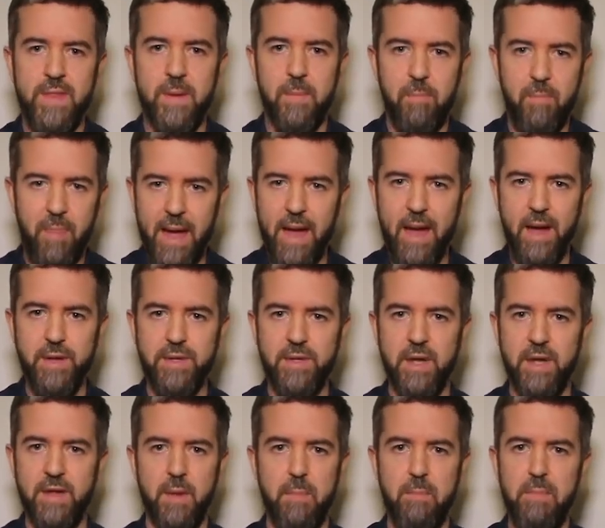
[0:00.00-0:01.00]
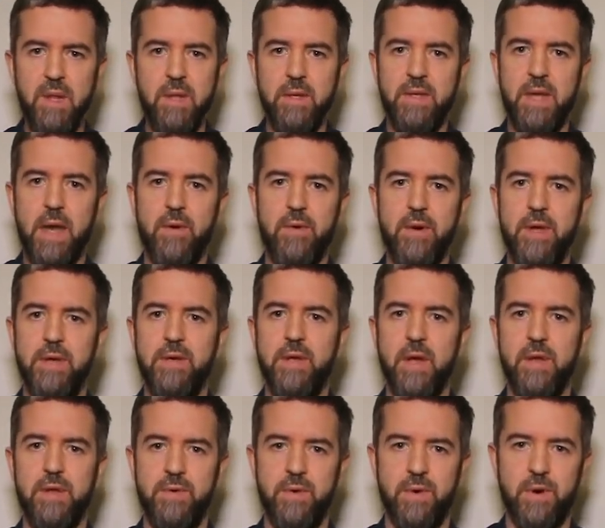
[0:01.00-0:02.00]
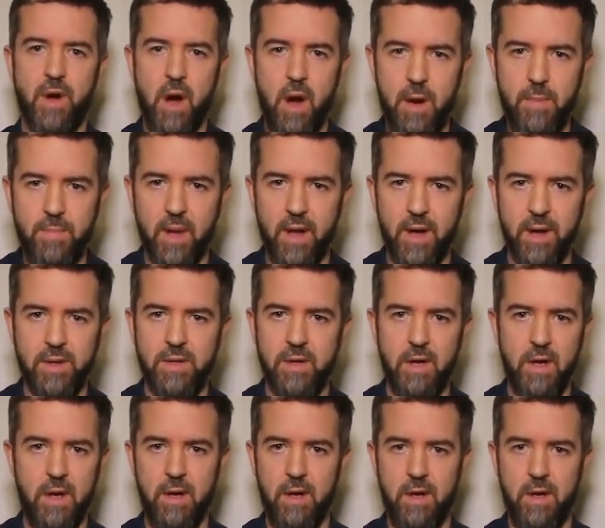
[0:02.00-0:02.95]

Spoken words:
the banks and the military-industrial complex